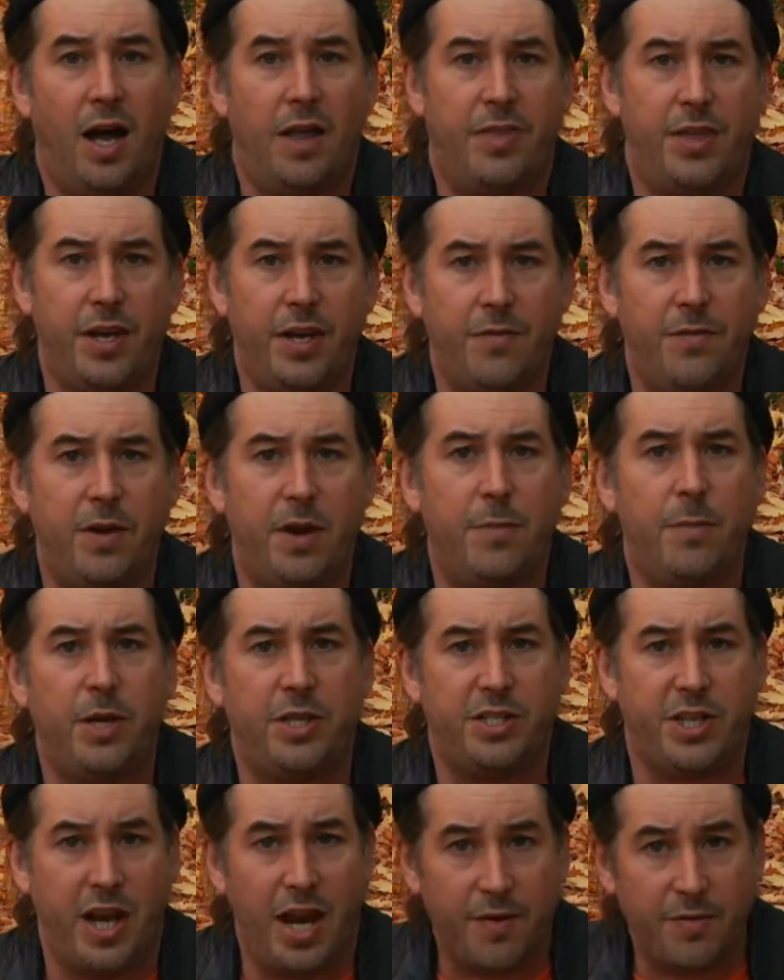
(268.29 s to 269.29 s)
Thank you very
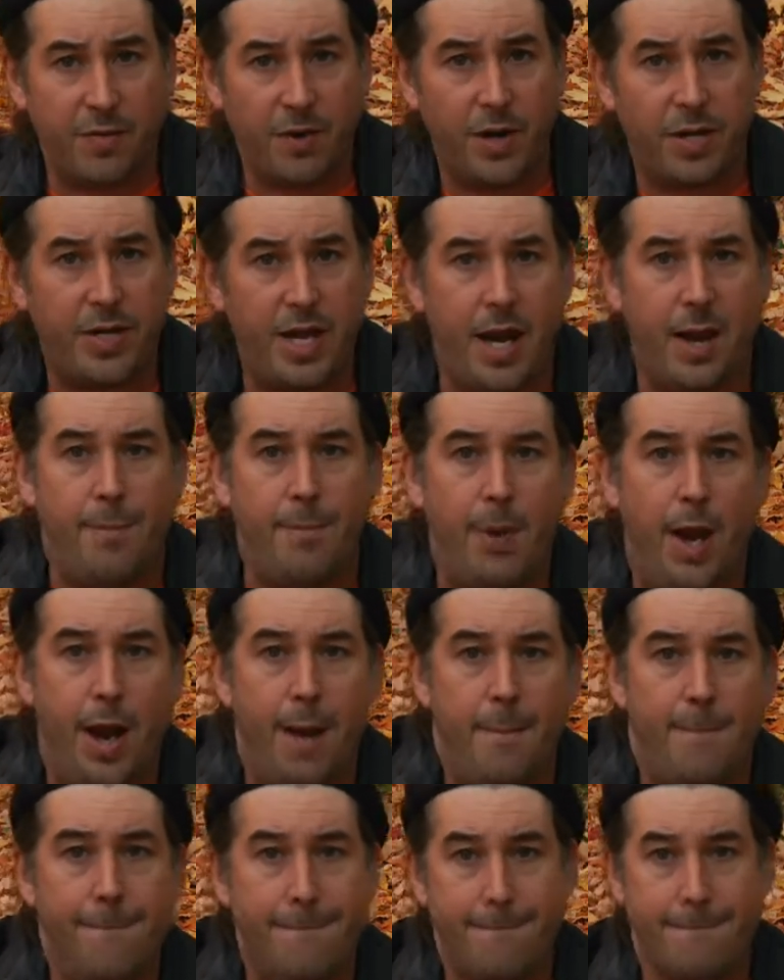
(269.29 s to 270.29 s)
much and have a great day. Bye.